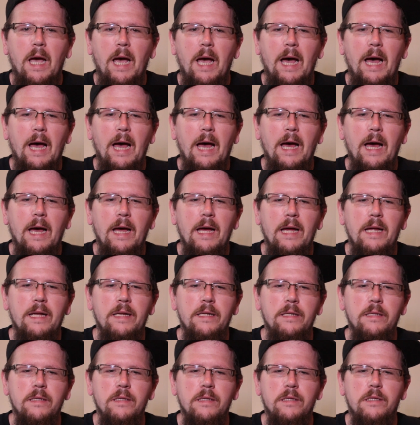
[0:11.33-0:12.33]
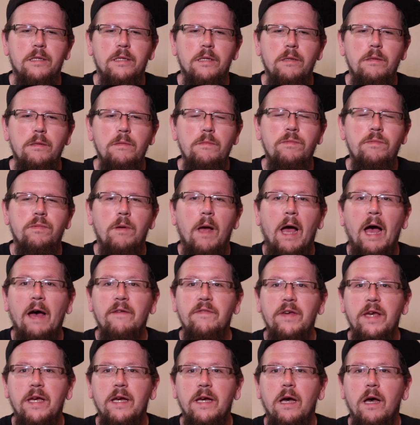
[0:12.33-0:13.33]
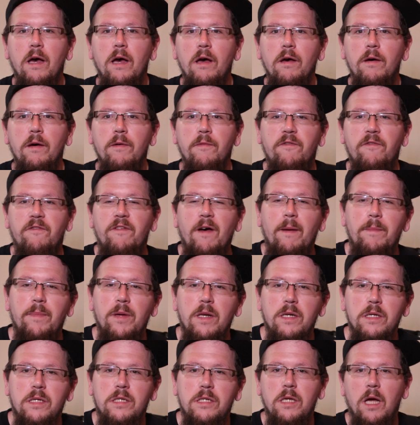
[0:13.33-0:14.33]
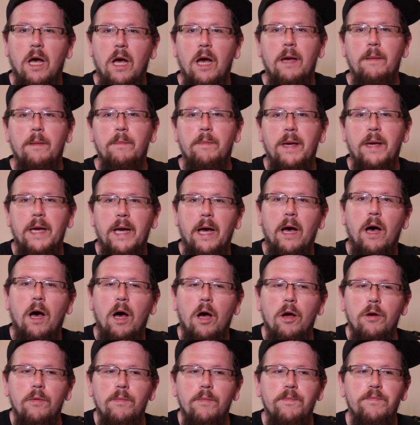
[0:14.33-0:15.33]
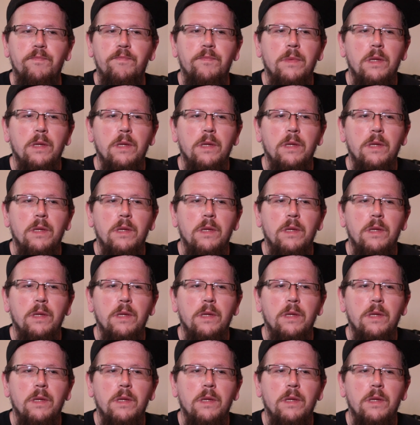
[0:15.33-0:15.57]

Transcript: and having a fabulous time being at home,